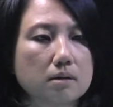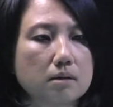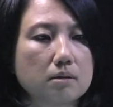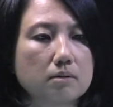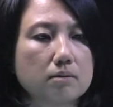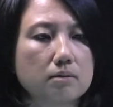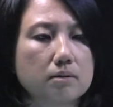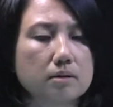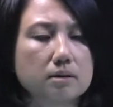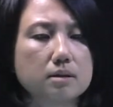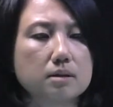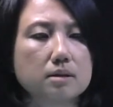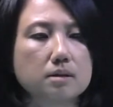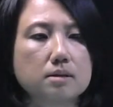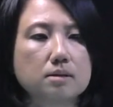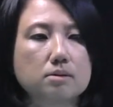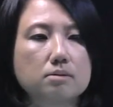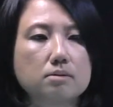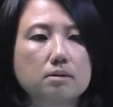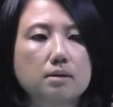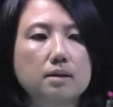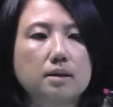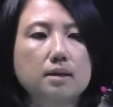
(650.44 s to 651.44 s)
which is
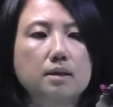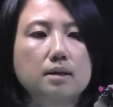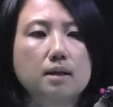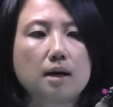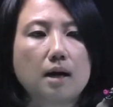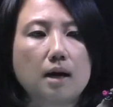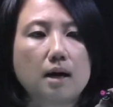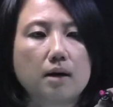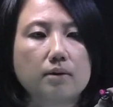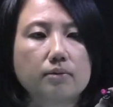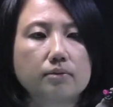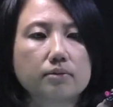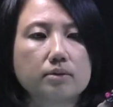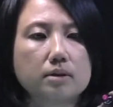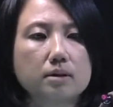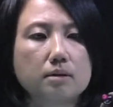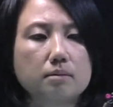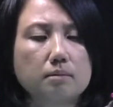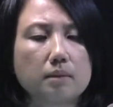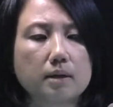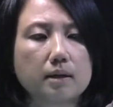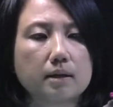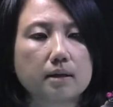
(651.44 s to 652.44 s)
really after
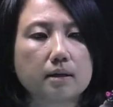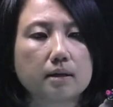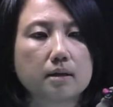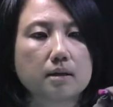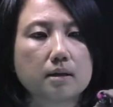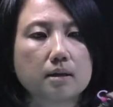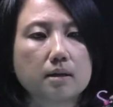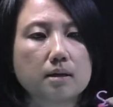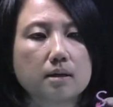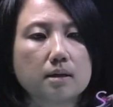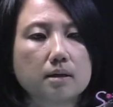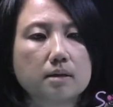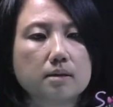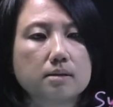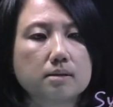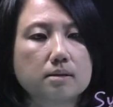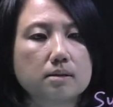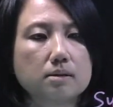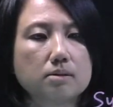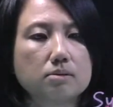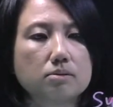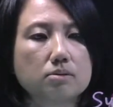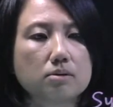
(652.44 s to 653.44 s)
my
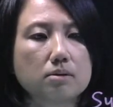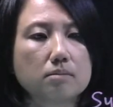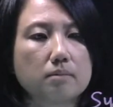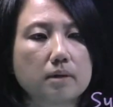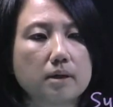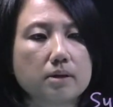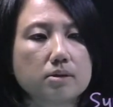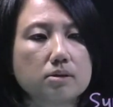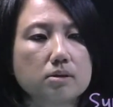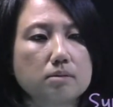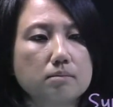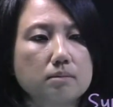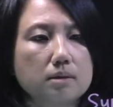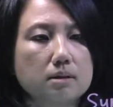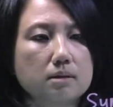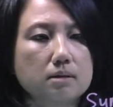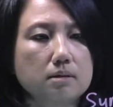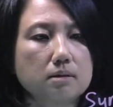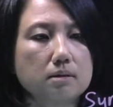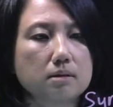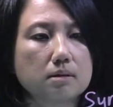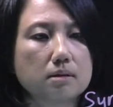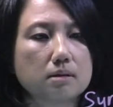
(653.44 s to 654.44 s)
syndrome
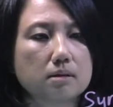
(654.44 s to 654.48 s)
measurement.